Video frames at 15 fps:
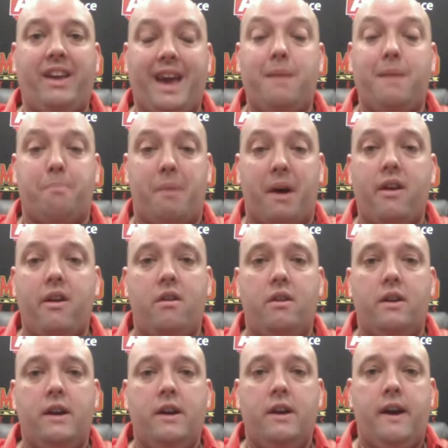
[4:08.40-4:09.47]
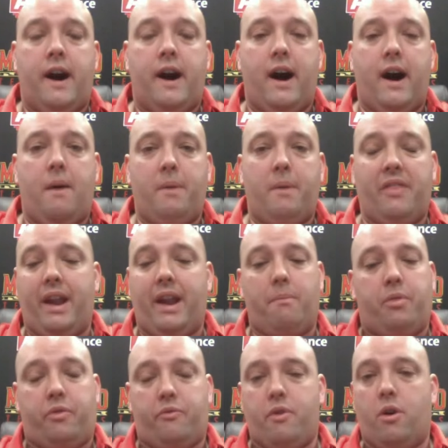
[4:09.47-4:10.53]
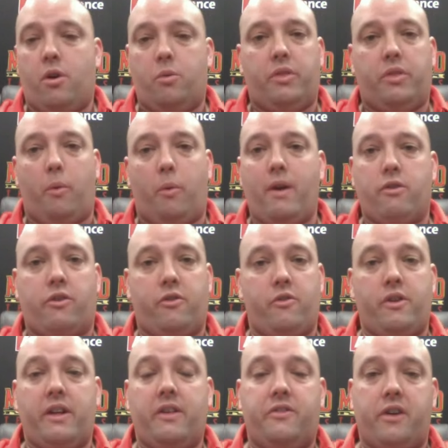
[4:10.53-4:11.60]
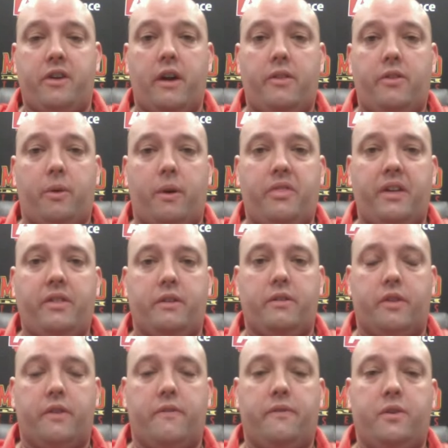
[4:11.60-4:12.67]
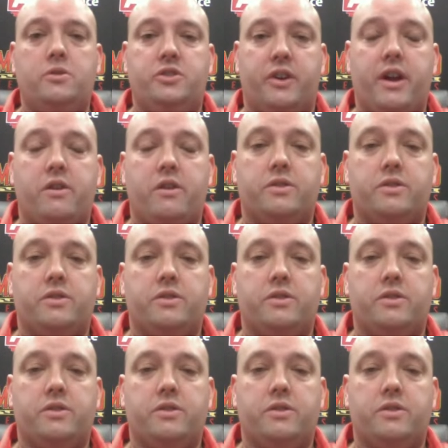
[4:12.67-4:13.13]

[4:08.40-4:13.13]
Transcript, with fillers: get better um, and then I'm thrilled with the way recruiting's gone. So I think that the future here